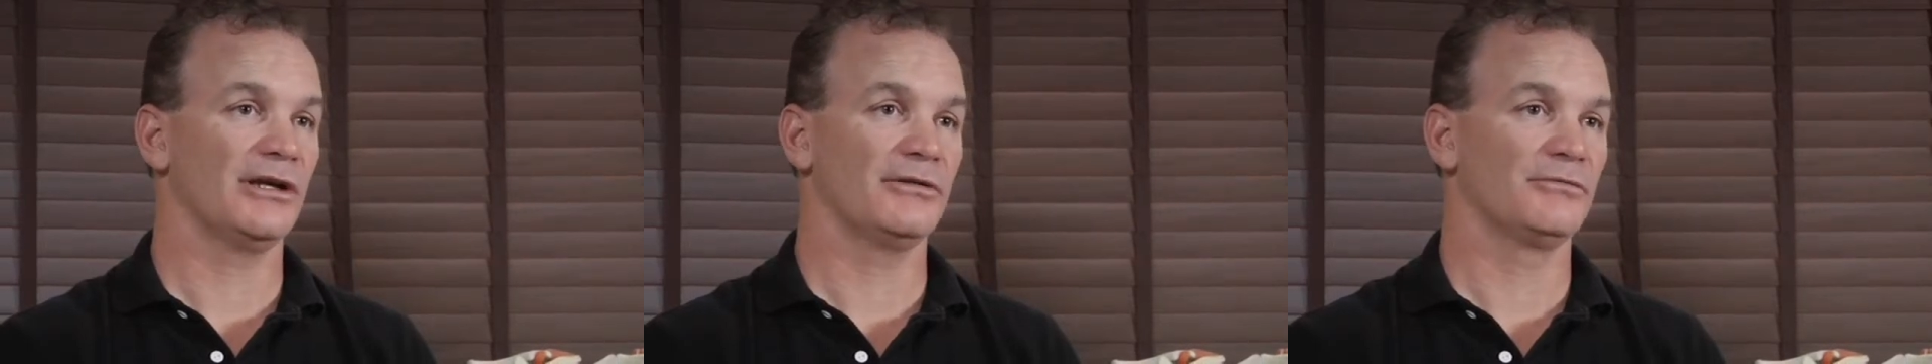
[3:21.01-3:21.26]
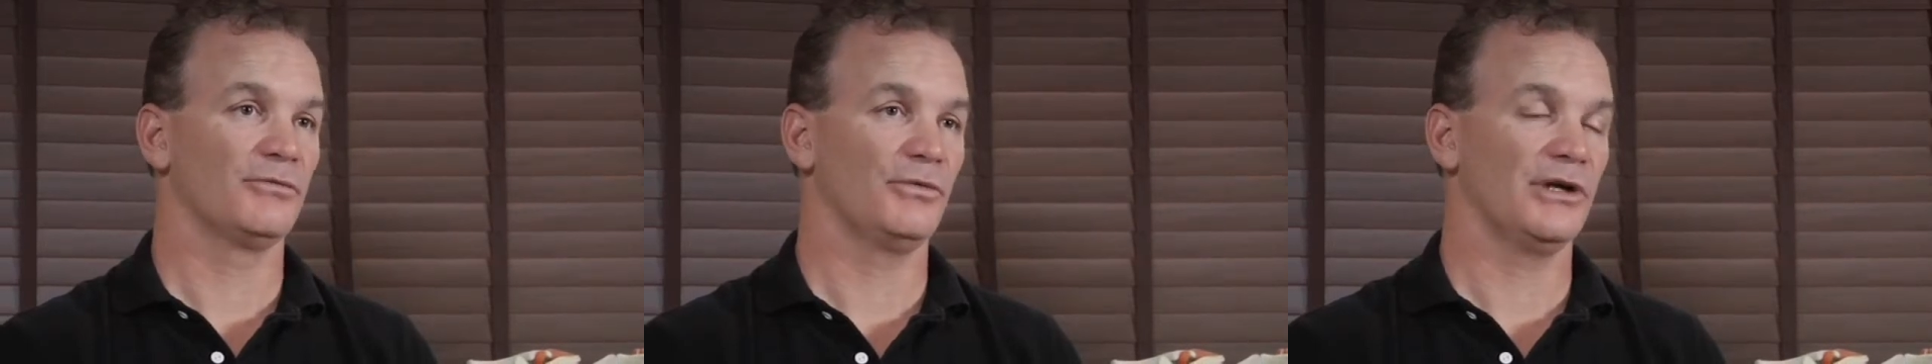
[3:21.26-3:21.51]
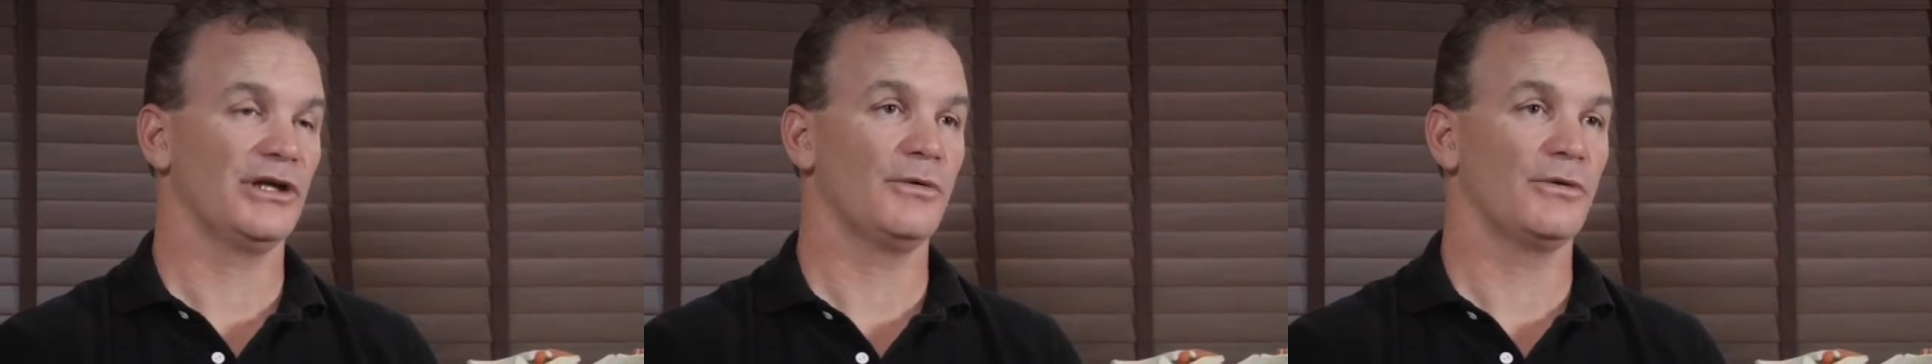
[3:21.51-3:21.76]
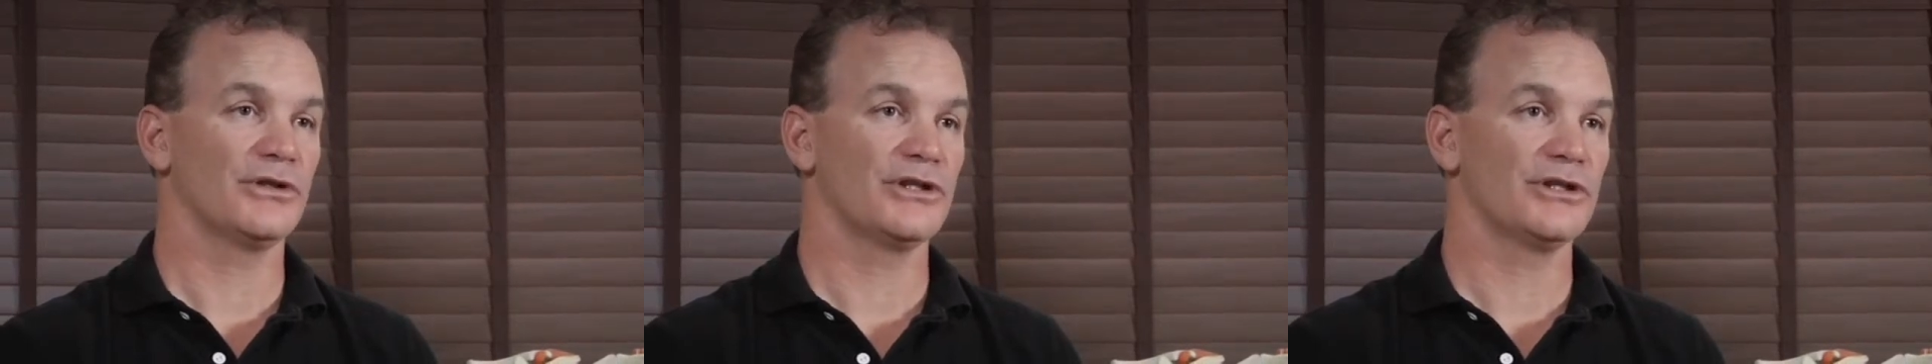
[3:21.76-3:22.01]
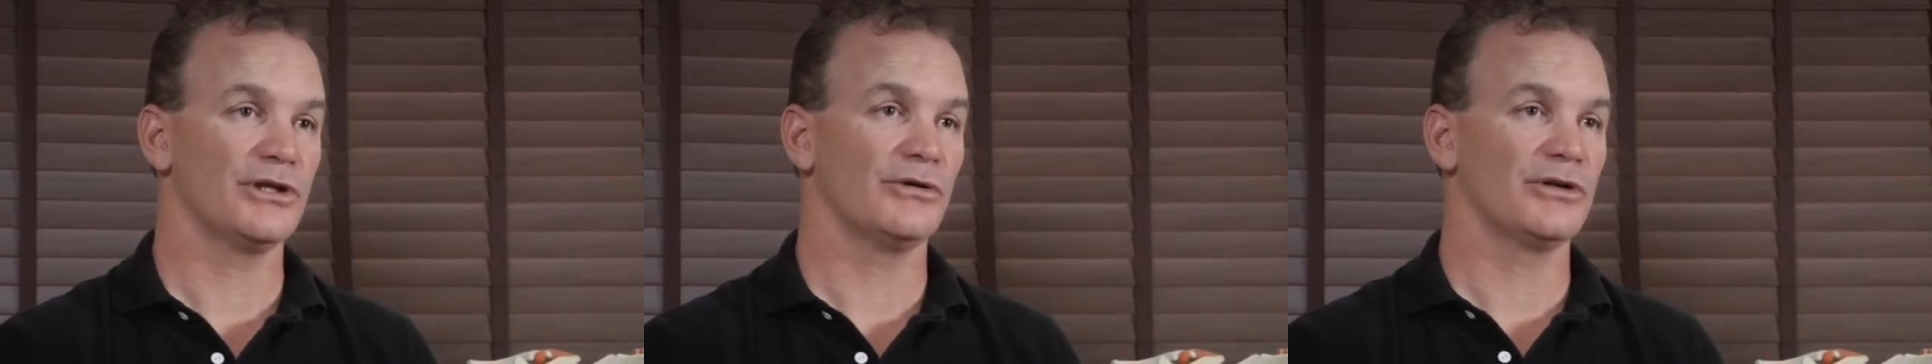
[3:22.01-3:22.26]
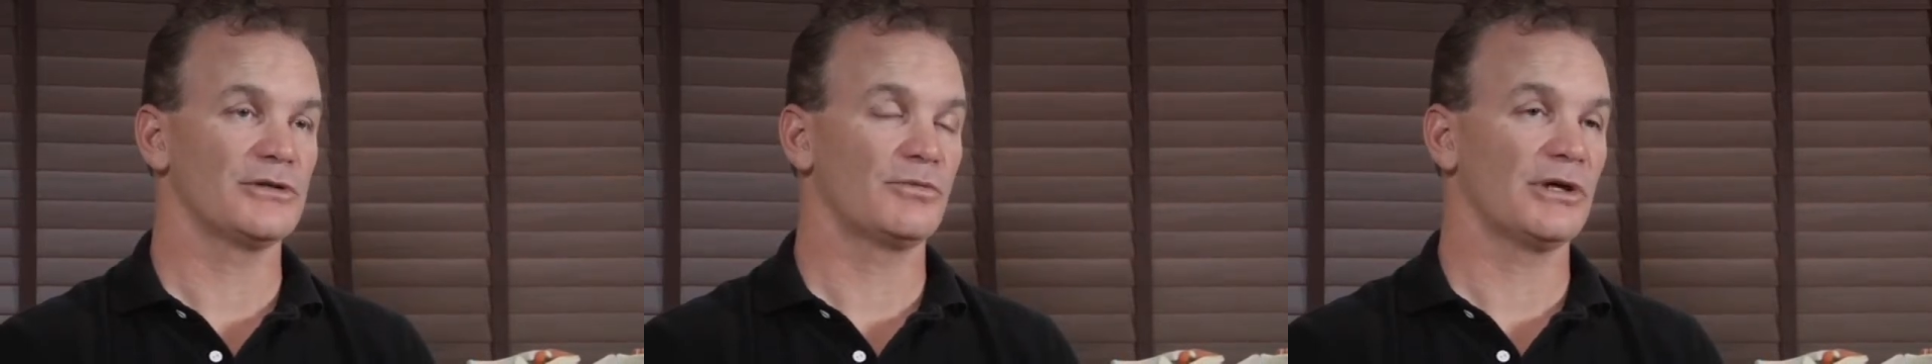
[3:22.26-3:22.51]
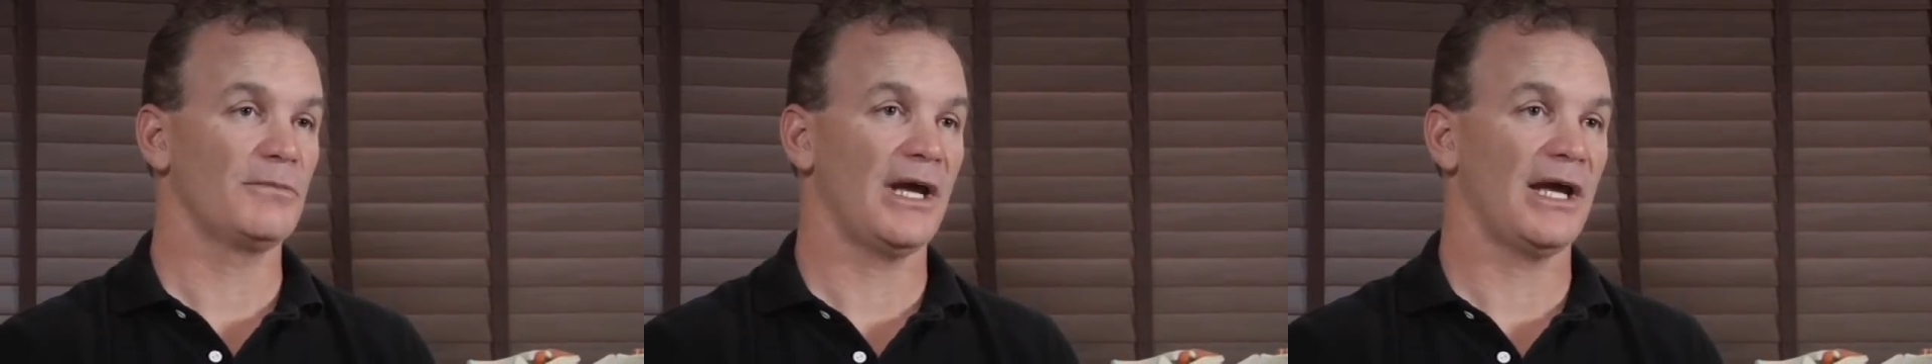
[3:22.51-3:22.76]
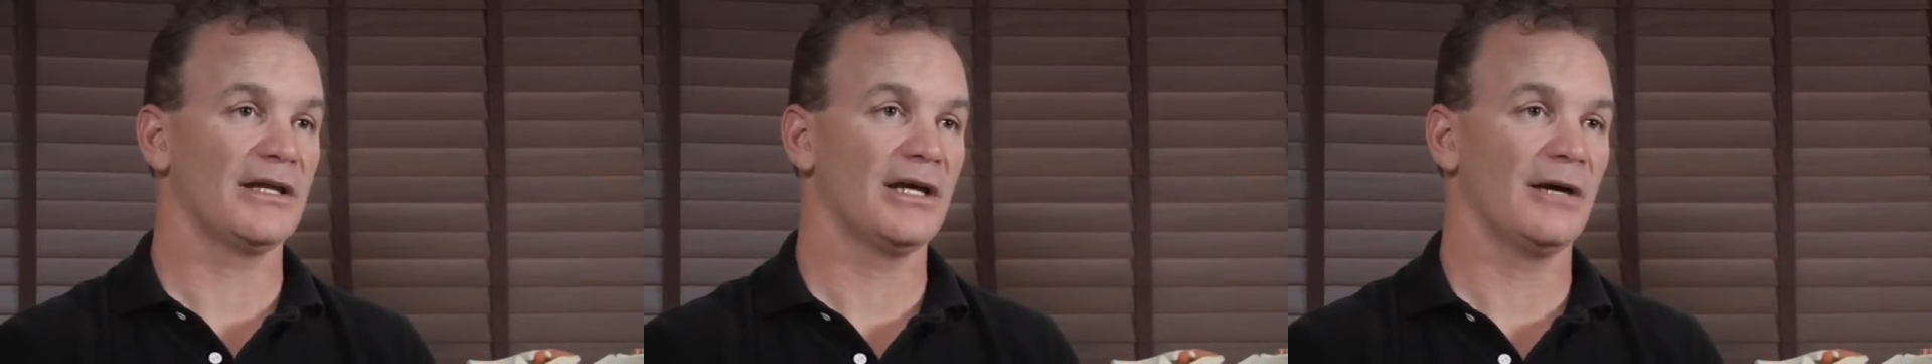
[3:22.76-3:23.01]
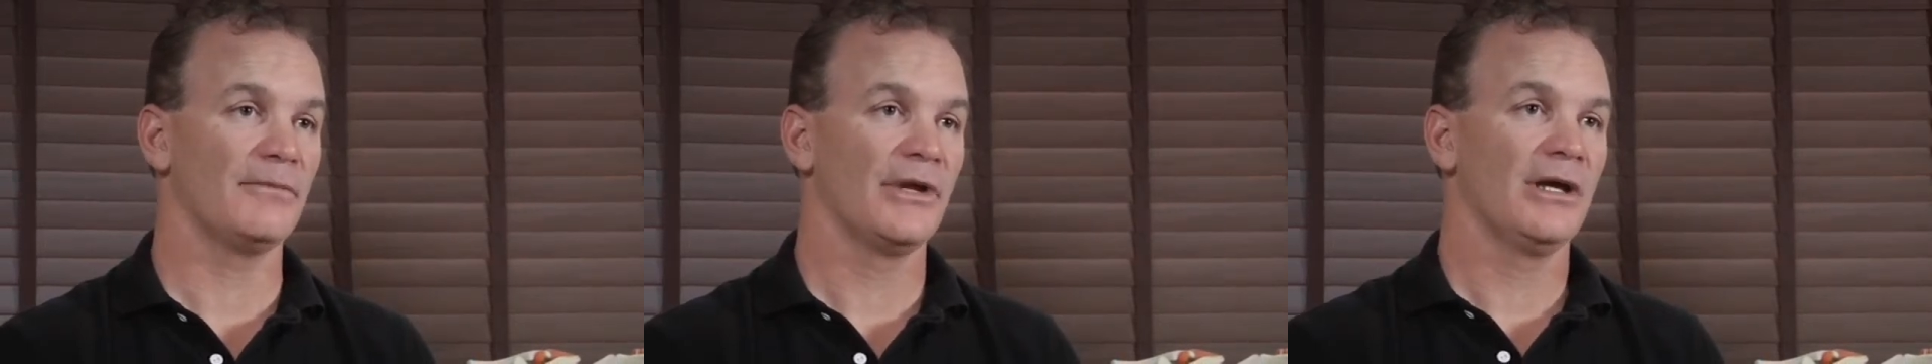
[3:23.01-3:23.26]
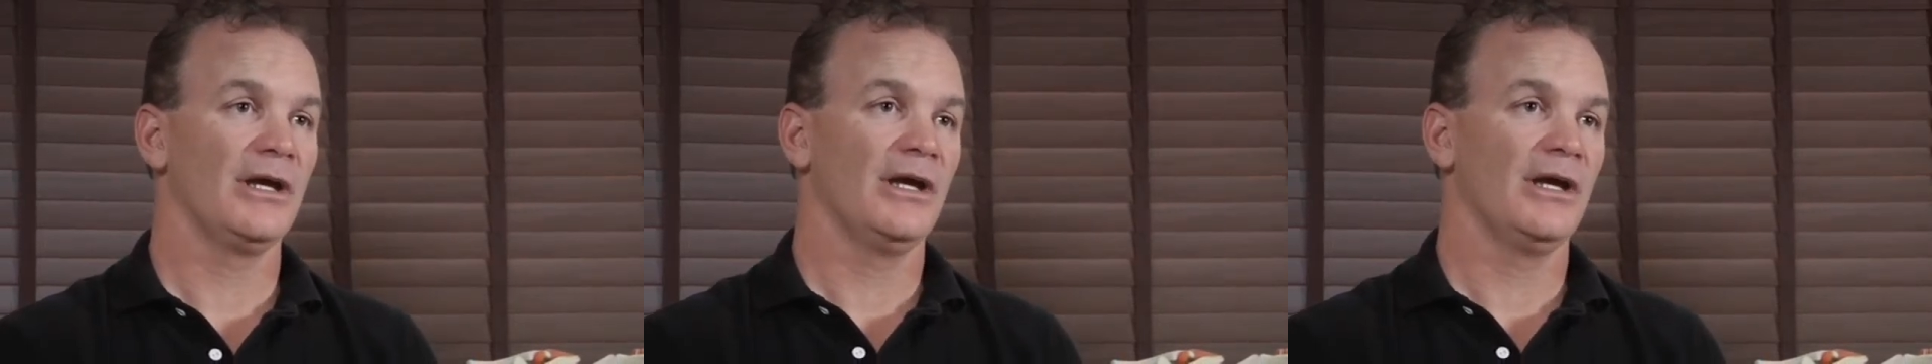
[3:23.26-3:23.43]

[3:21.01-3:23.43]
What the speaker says: and we didn't know what to do, and he was pretty banged up.